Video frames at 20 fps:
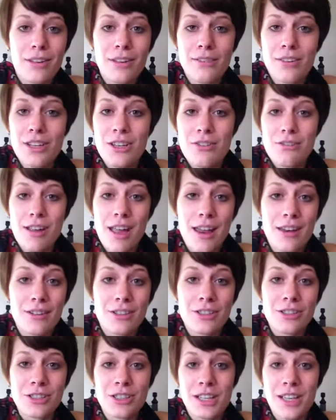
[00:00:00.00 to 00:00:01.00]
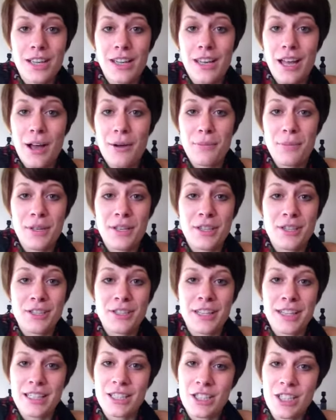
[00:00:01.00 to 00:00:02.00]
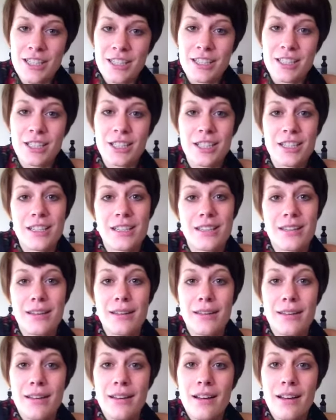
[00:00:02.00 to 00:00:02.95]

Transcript: giving you energy, helping your digestion,